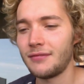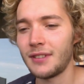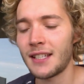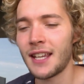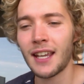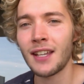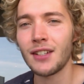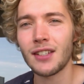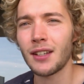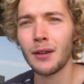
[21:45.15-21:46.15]
they take
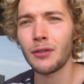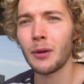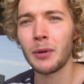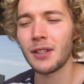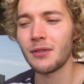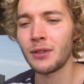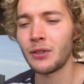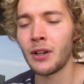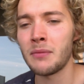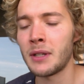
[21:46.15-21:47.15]
ages to cover up and it's a real
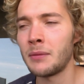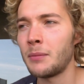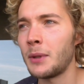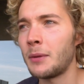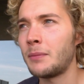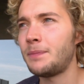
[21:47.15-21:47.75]
nightmare. But